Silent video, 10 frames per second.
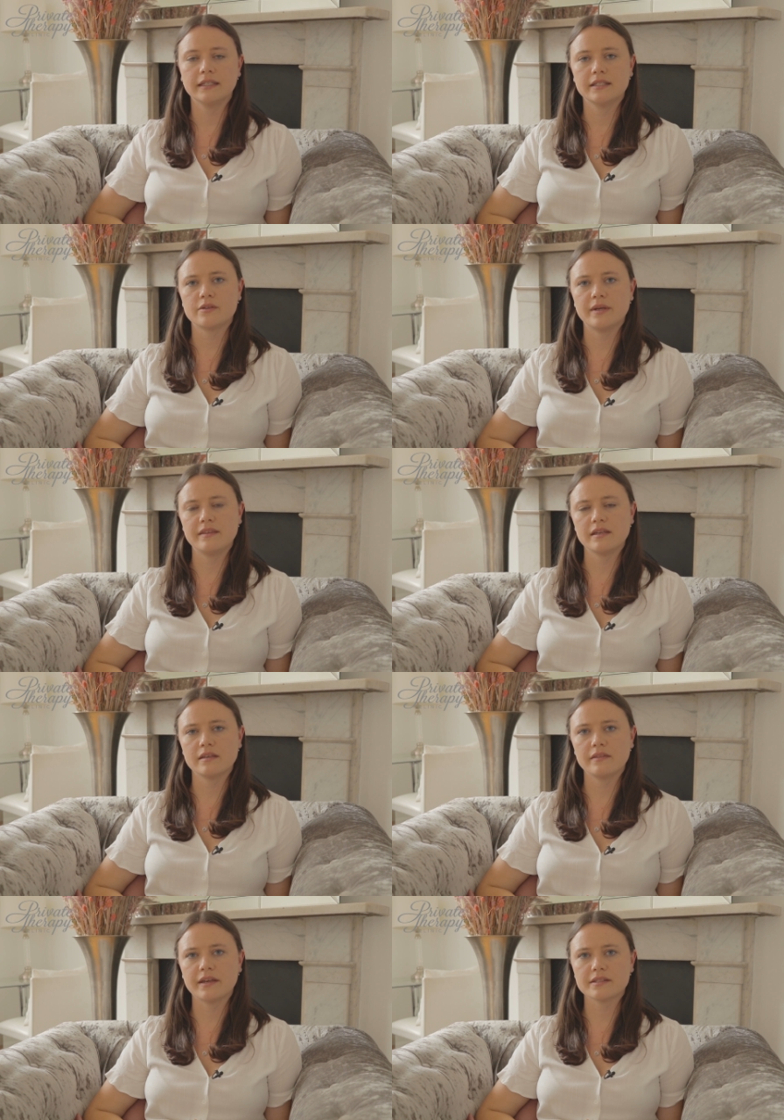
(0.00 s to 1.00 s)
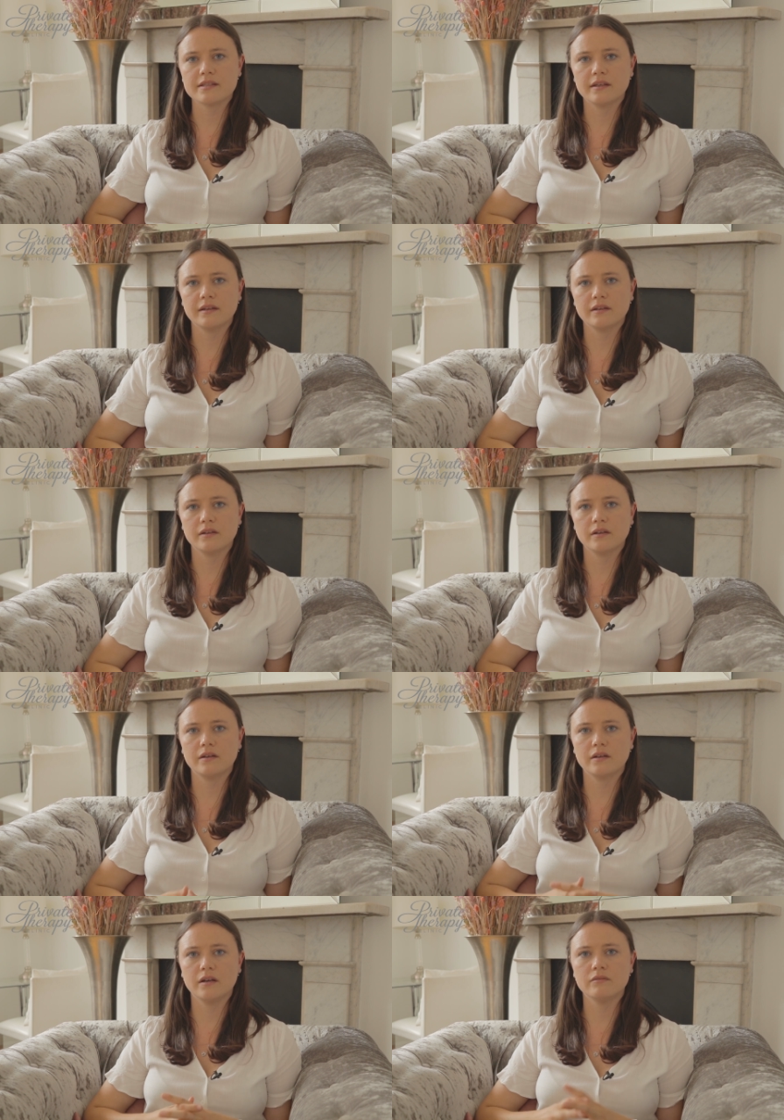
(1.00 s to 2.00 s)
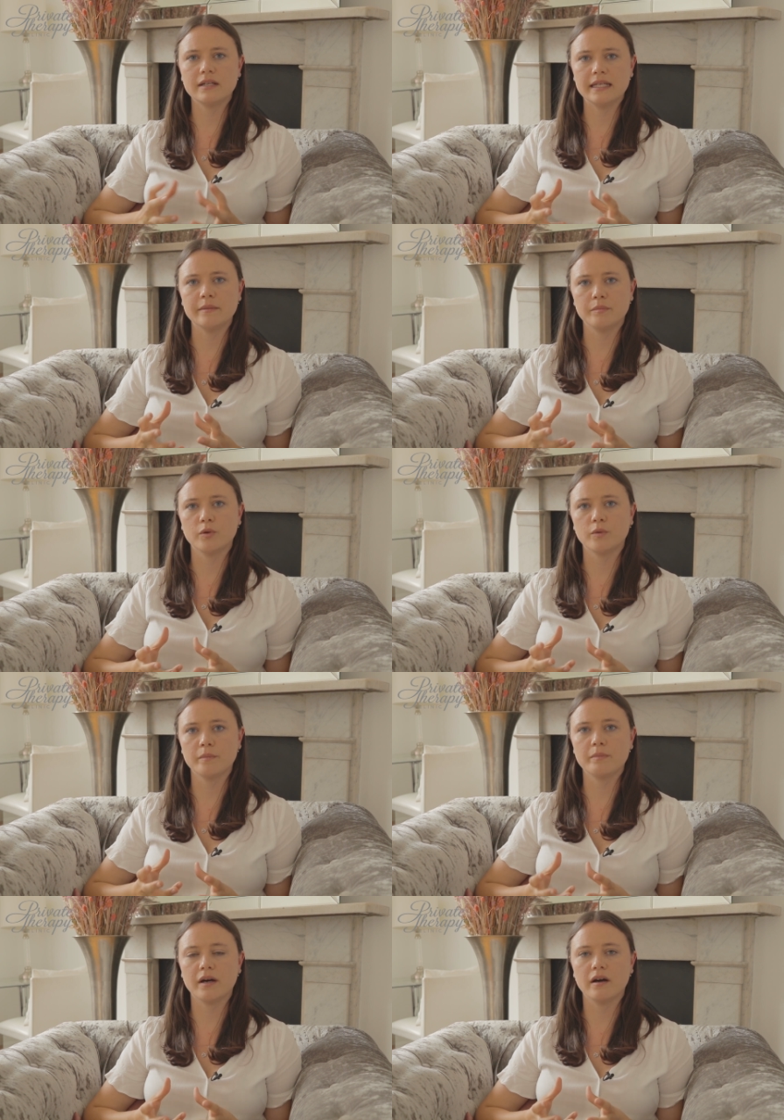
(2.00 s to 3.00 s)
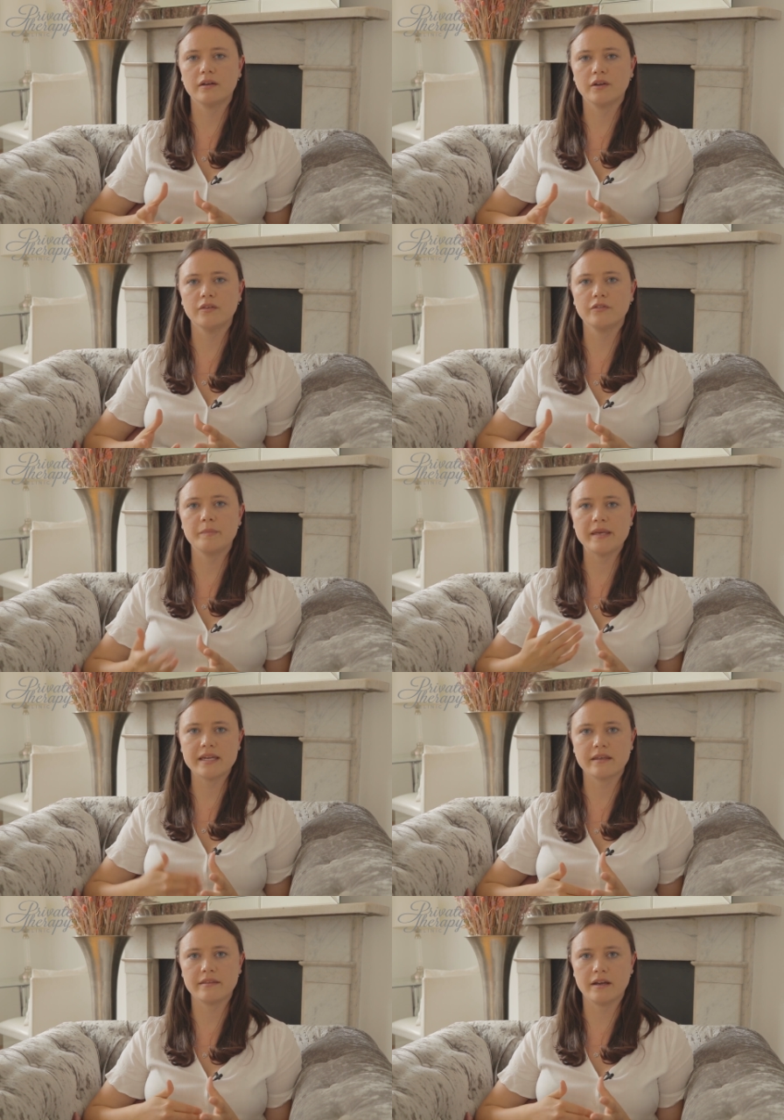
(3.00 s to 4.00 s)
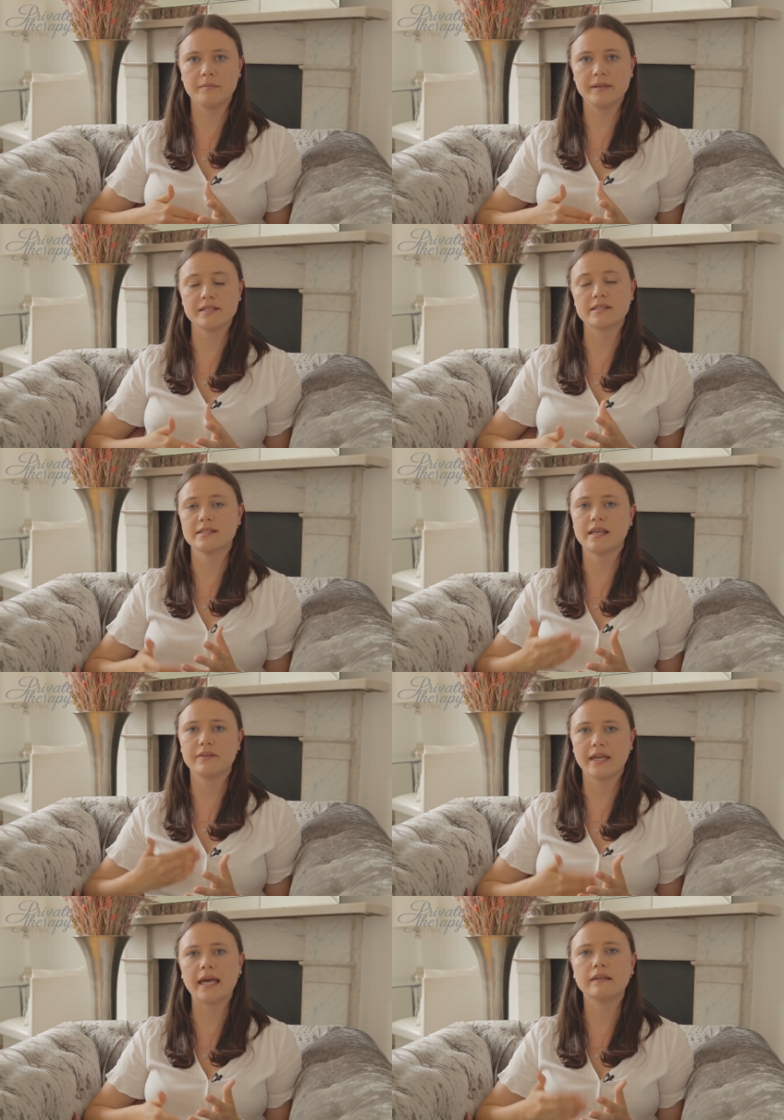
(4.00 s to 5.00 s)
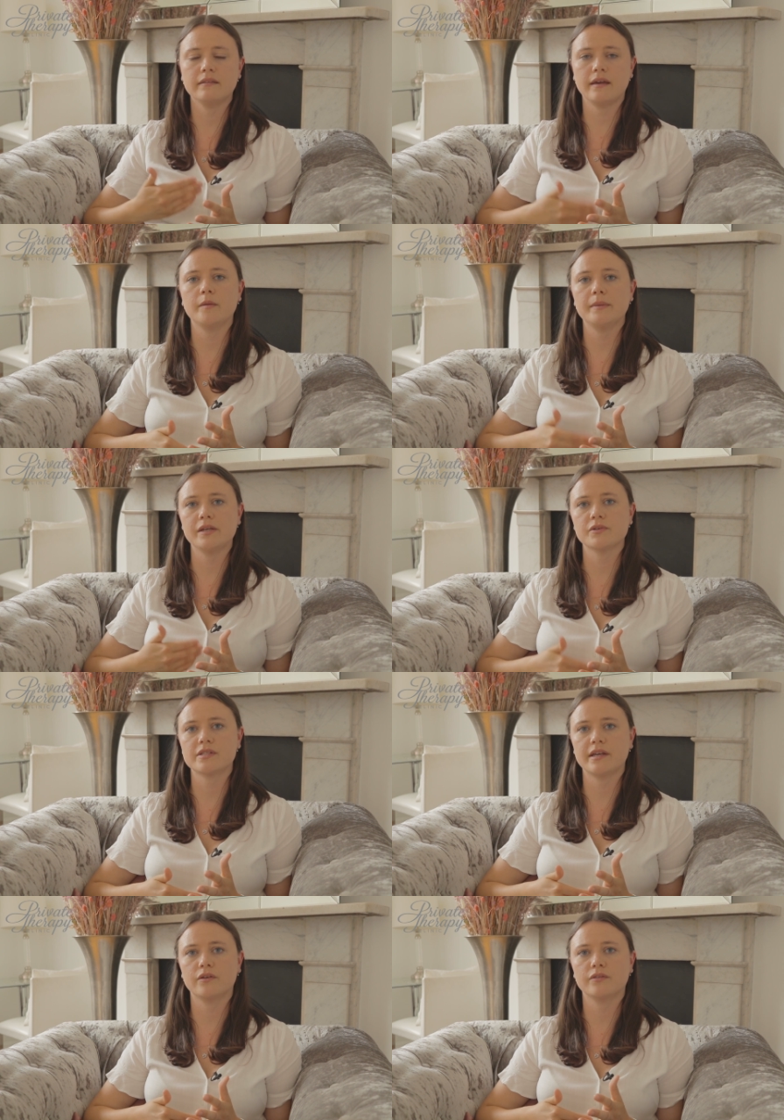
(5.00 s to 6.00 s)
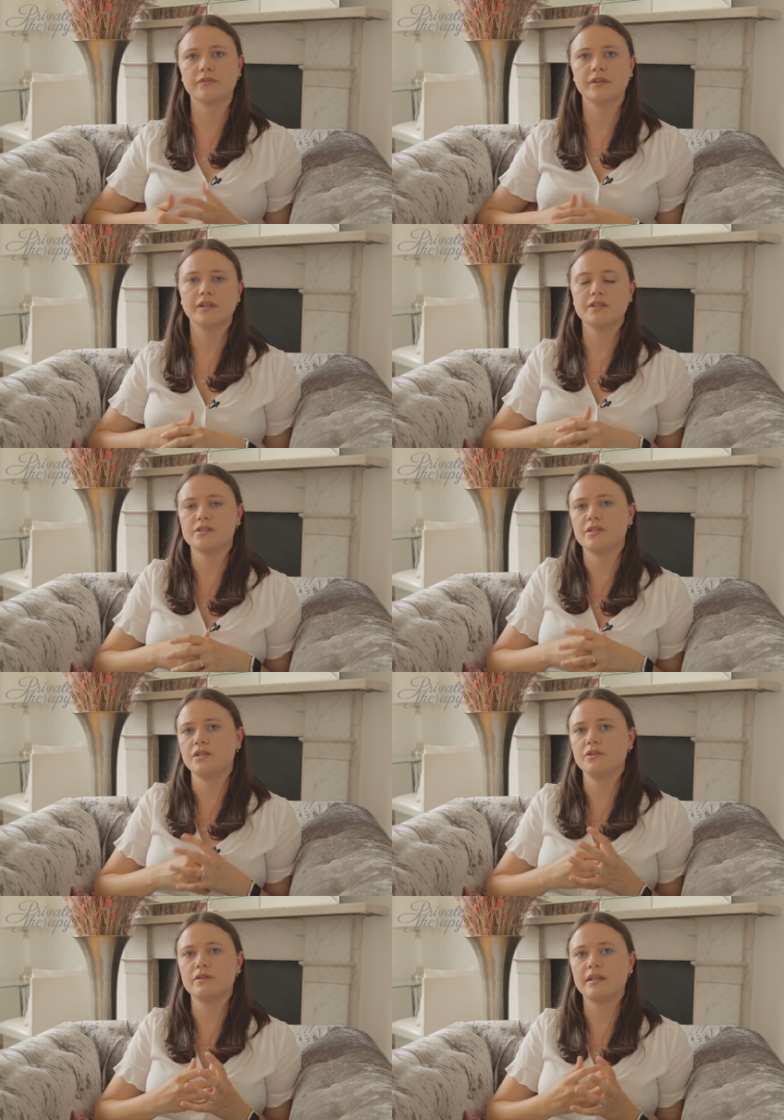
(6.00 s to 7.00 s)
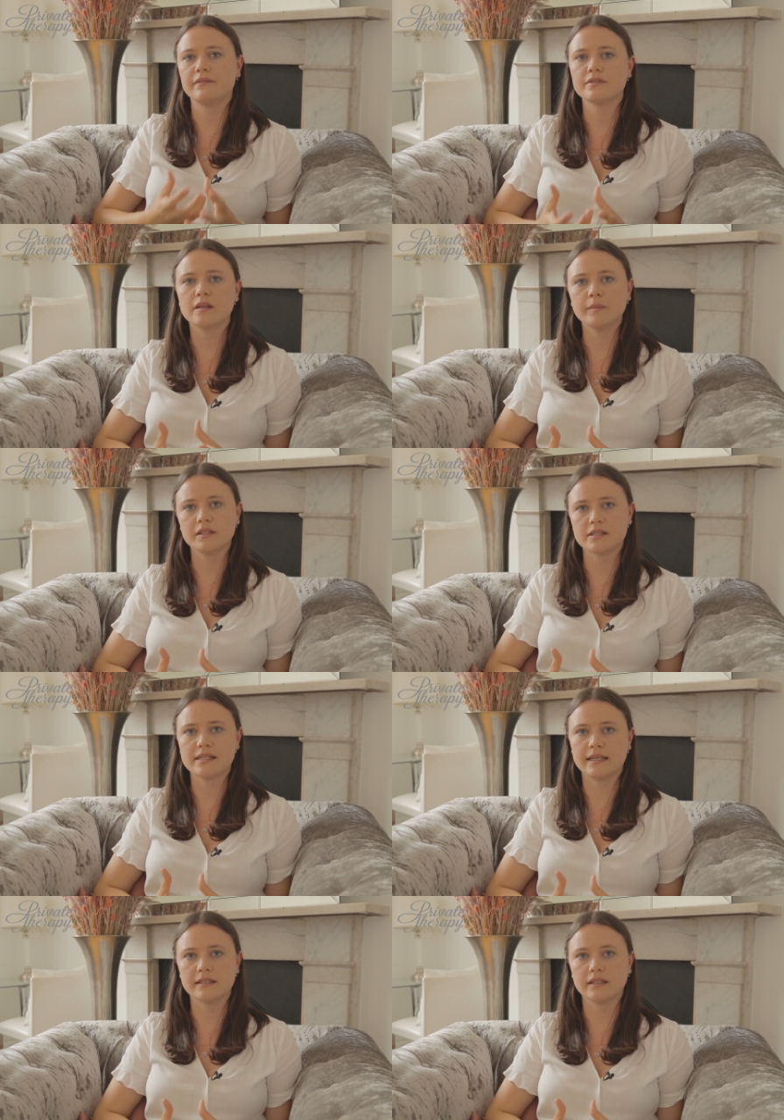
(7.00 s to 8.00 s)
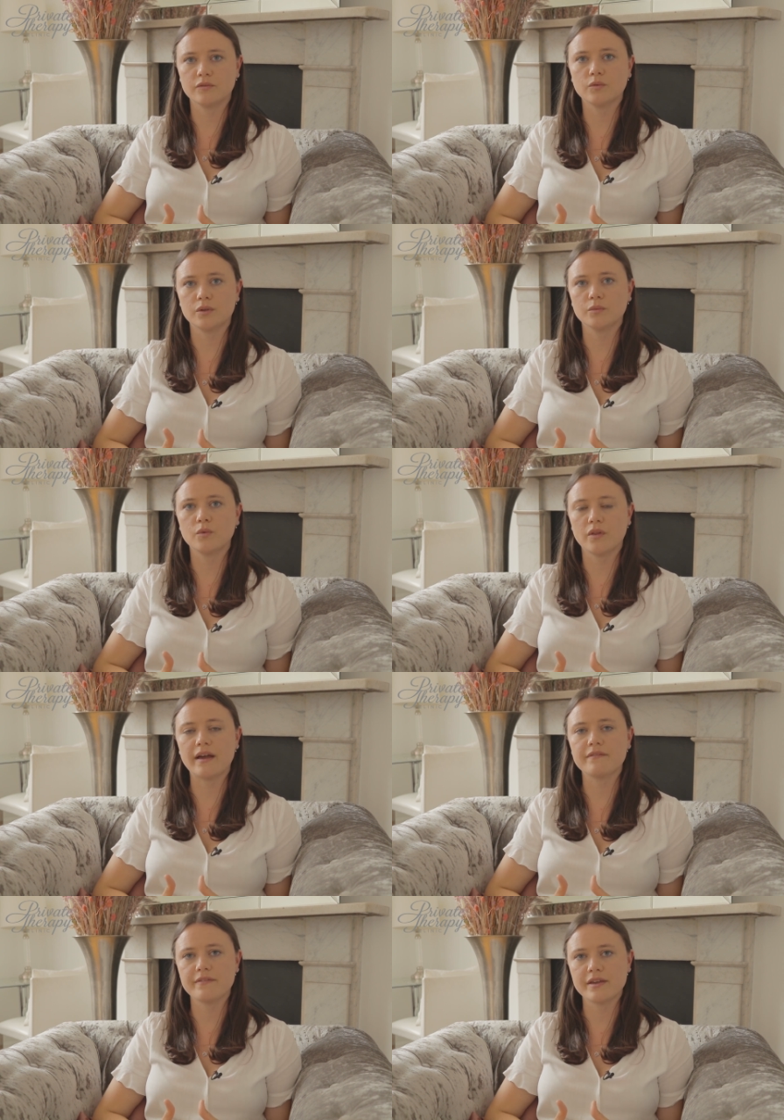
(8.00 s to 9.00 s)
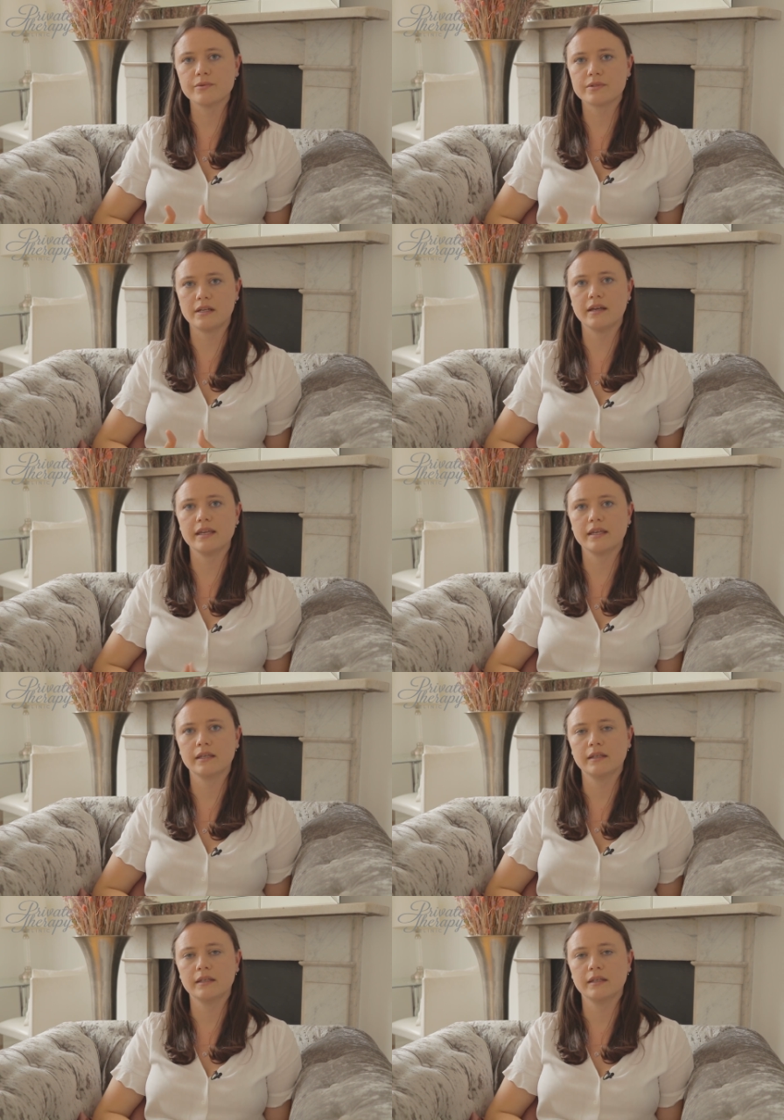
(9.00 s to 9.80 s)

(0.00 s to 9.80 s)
So I think that's a A really important part of being a therapist, is having had therapy yourself so that you can have some understanding of what, what that feels like